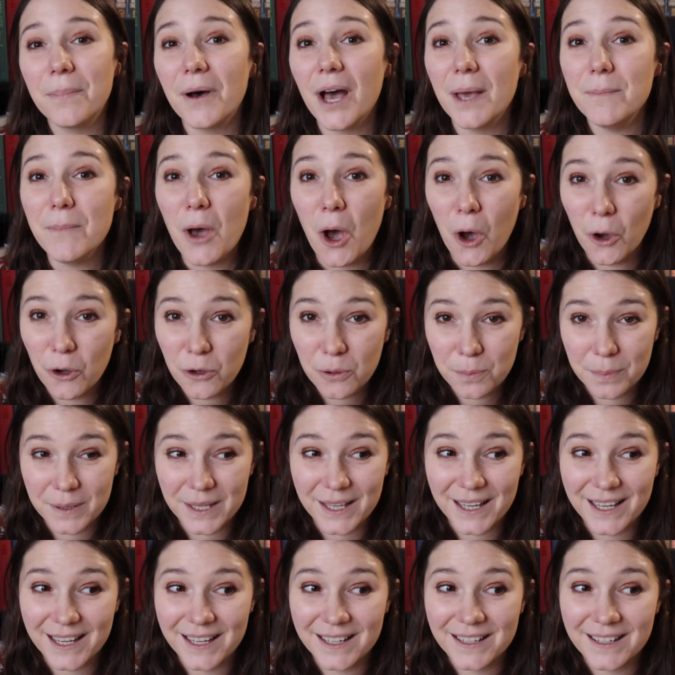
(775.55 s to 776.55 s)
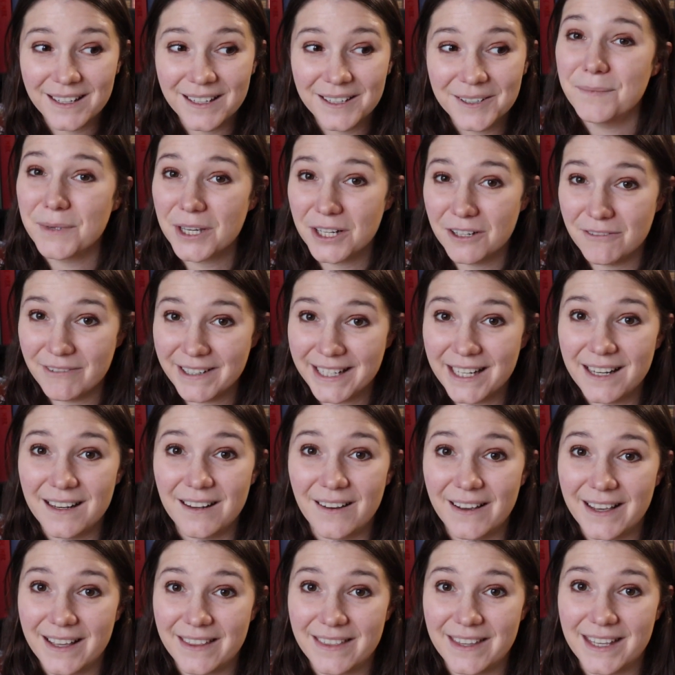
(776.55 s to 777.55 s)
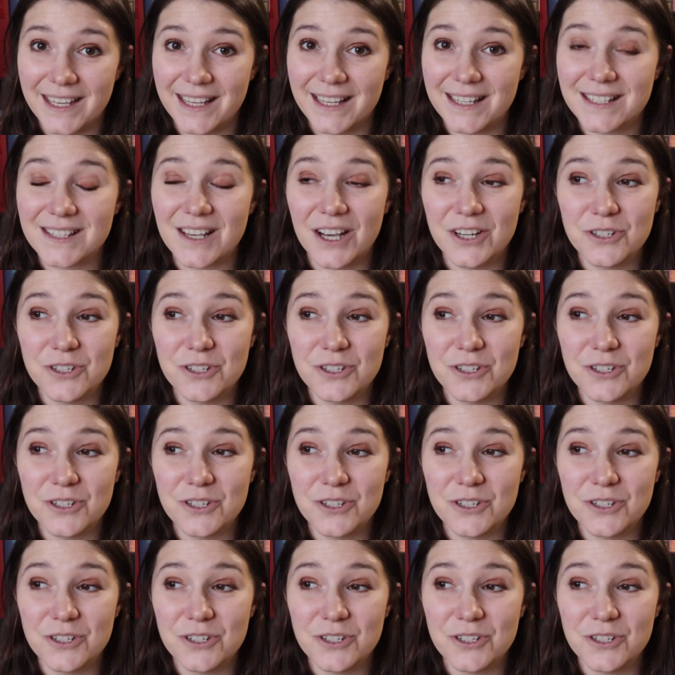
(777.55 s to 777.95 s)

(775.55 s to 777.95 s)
but I'm hoping I'm gonna really like this.